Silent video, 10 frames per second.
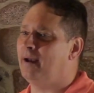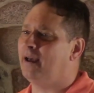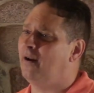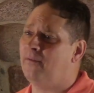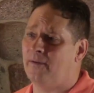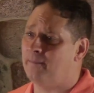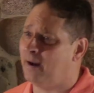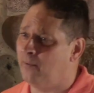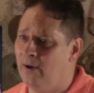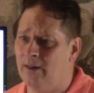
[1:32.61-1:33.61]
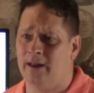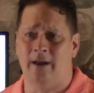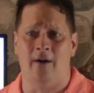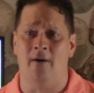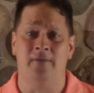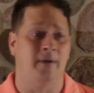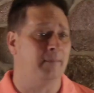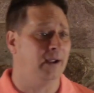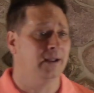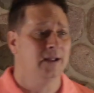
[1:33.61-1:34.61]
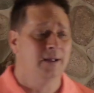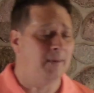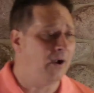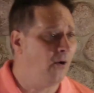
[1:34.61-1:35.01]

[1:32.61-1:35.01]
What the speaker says: I got to offer up my will. I got to offer up my